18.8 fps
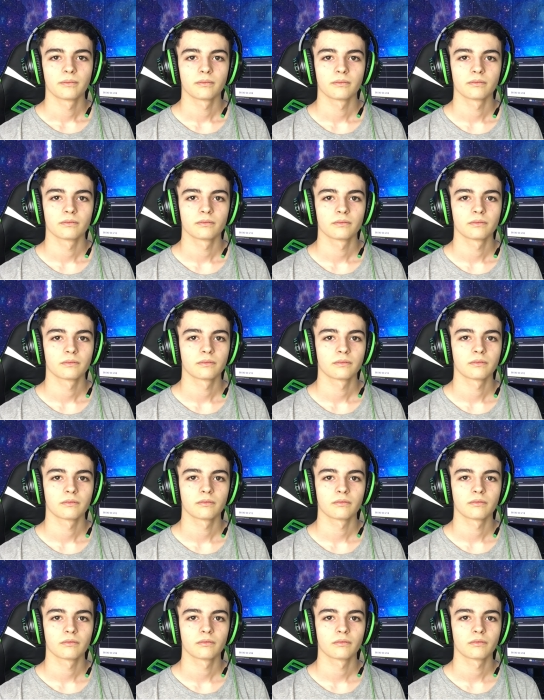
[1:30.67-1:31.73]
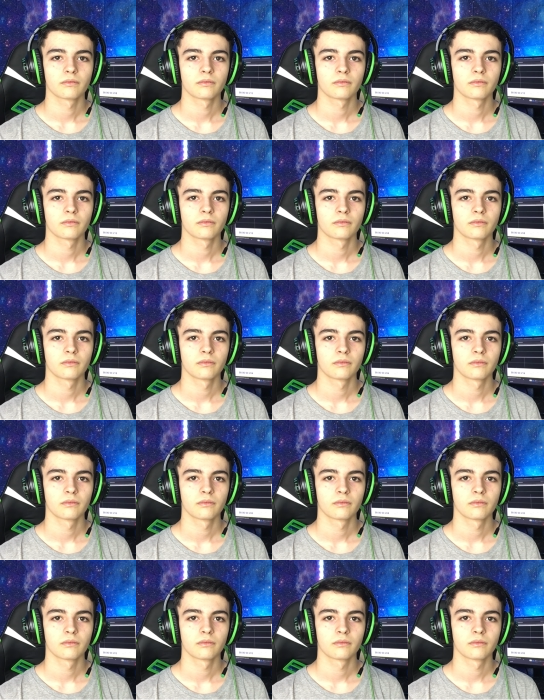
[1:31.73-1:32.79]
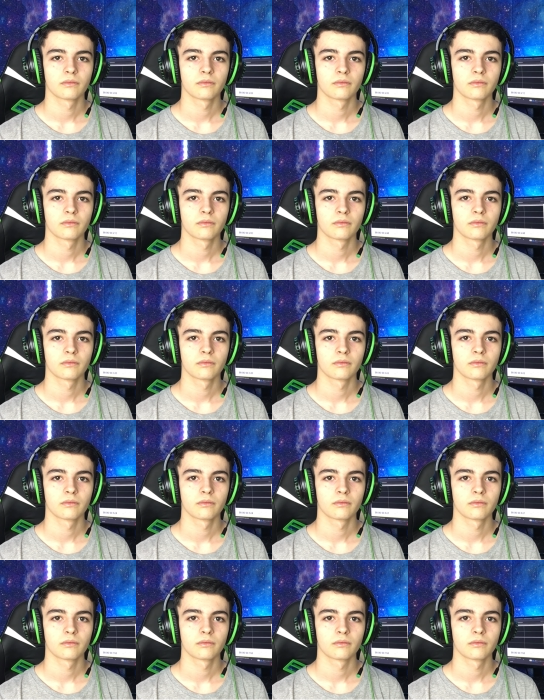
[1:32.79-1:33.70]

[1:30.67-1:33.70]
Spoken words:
(no one is talking)